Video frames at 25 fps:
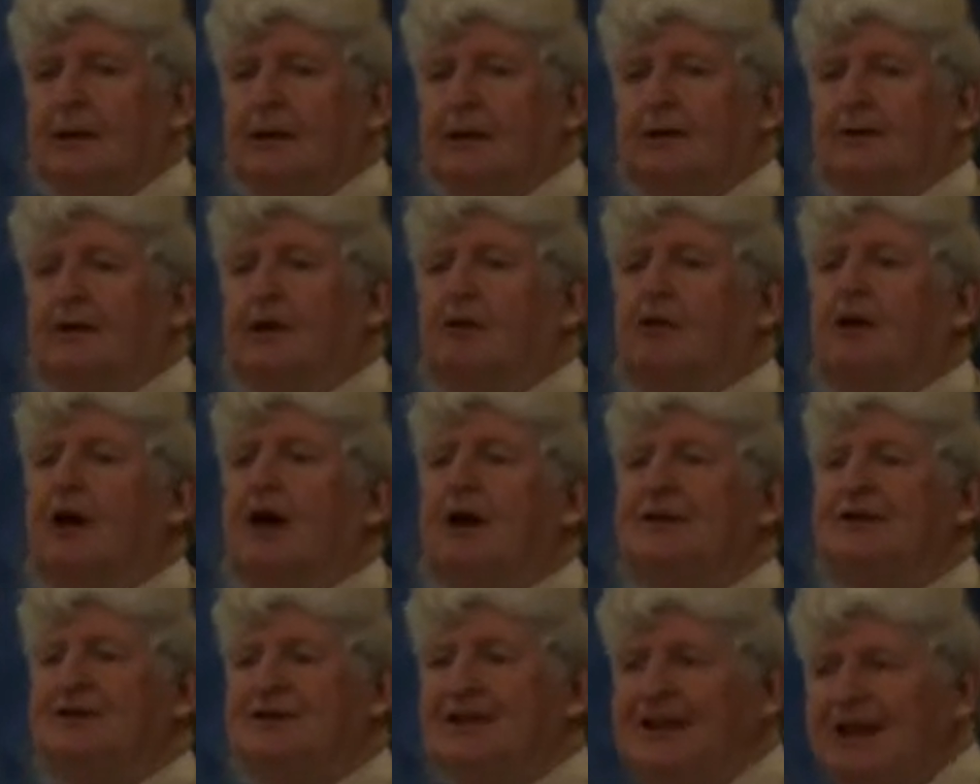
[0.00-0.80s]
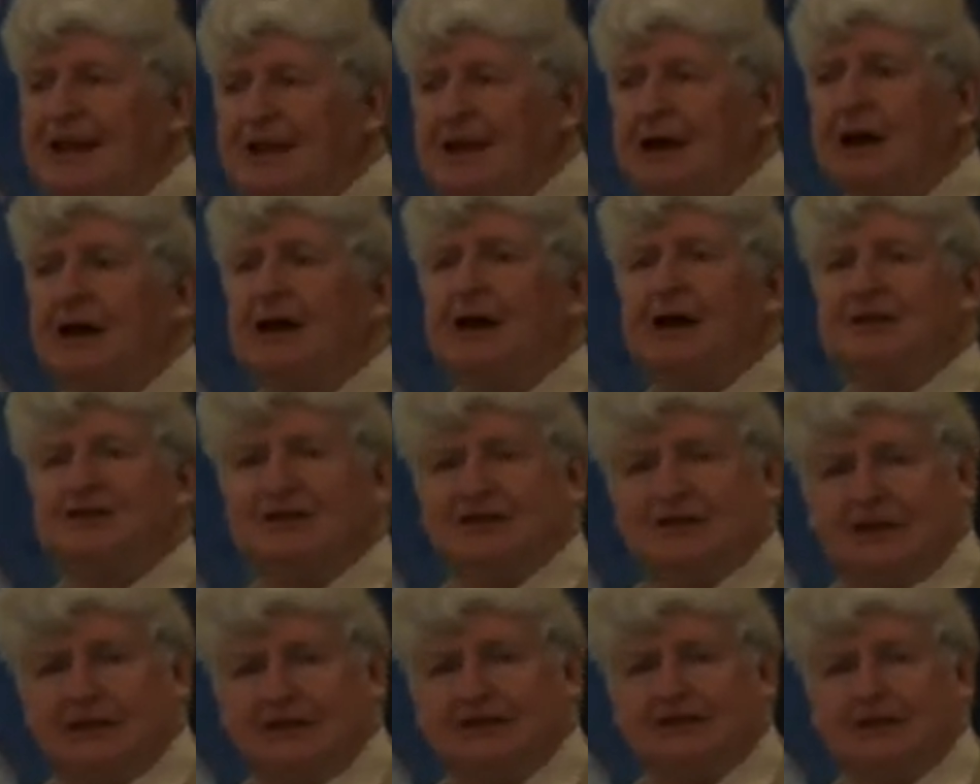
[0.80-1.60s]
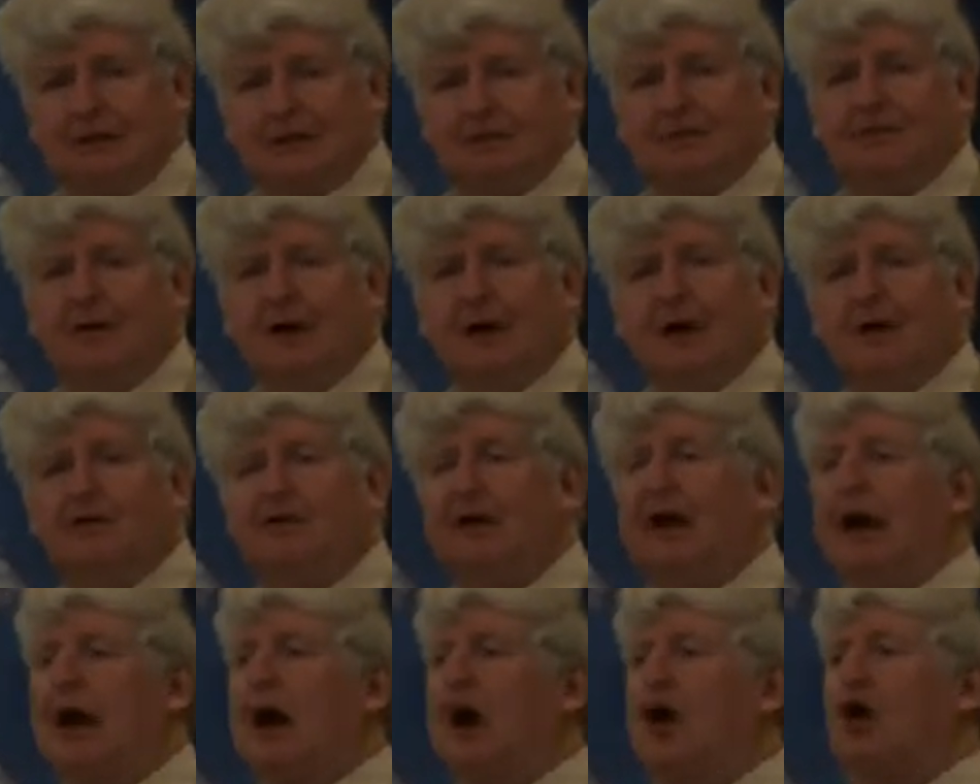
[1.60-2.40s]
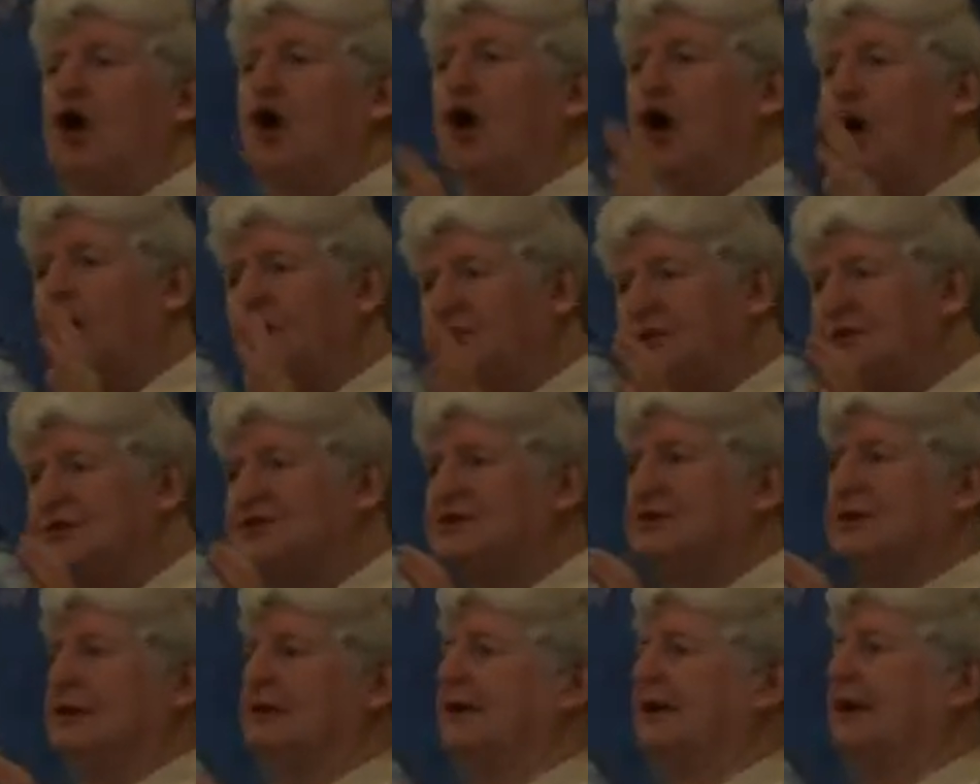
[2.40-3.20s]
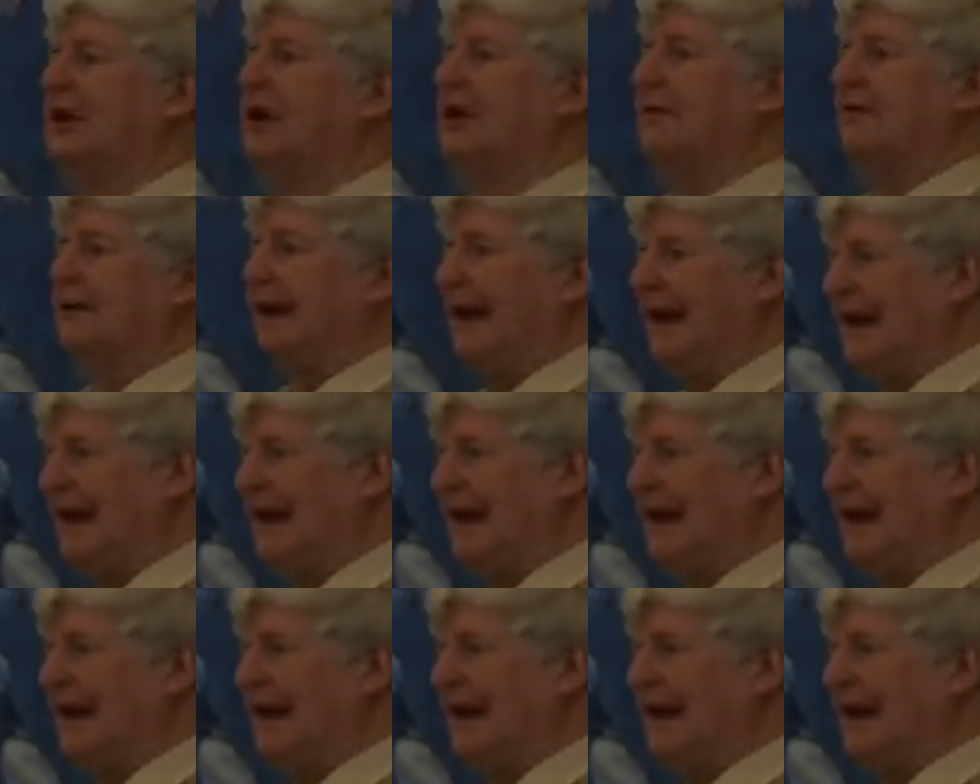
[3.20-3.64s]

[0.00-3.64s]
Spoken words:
They're idea obsessive. They are constantly got their